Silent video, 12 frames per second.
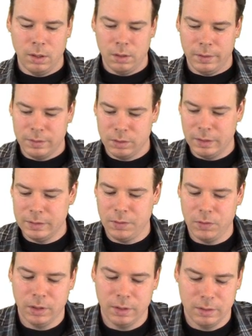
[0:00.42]
Okay, so let's have
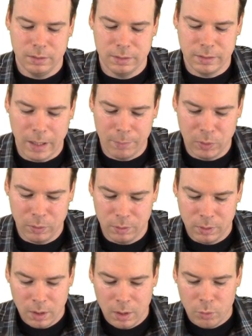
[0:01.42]
a look at this example.
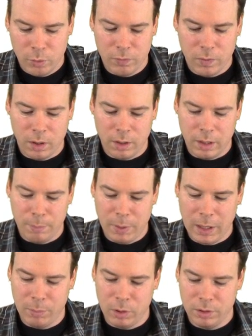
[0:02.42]
We've got a
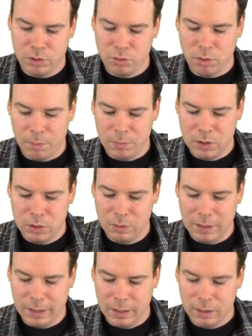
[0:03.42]
pebble that's dropped into a
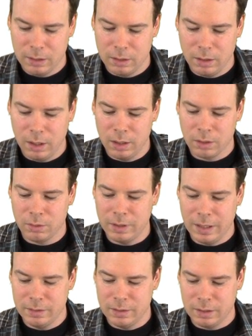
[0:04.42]
lake and it
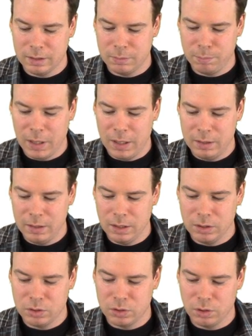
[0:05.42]
creates an
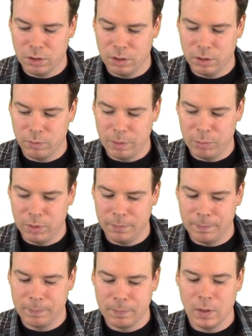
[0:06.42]
expanding circular ripple.
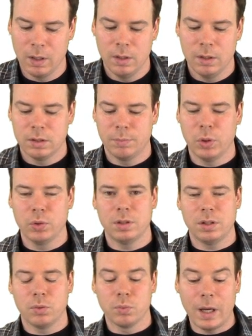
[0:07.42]
Suppose
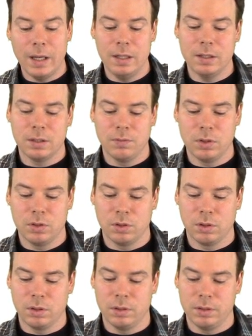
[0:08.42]
that the radius of the
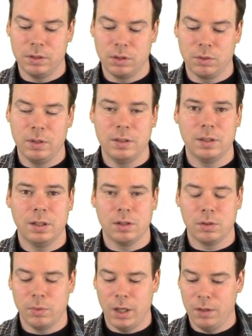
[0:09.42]
circle is increasing at
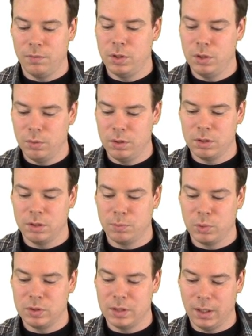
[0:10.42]
the rate of 2 inches
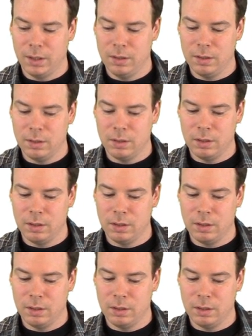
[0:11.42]
per second.